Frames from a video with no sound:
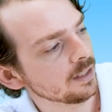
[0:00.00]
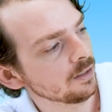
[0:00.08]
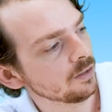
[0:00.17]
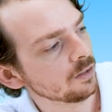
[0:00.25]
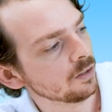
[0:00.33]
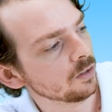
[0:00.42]

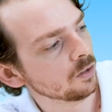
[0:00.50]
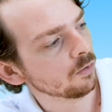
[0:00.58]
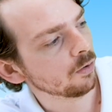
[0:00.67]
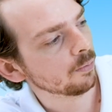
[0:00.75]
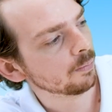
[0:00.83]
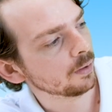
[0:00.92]
in
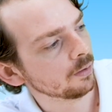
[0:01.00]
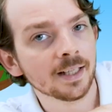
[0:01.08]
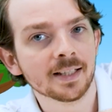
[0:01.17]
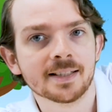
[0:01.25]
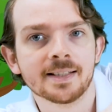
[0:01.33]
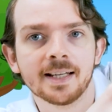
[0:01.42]
Europe, and
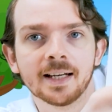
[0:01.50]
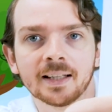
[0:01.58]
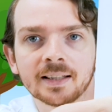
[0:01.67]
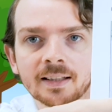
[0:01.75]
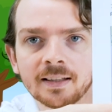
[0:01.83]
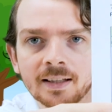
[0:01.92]
it's down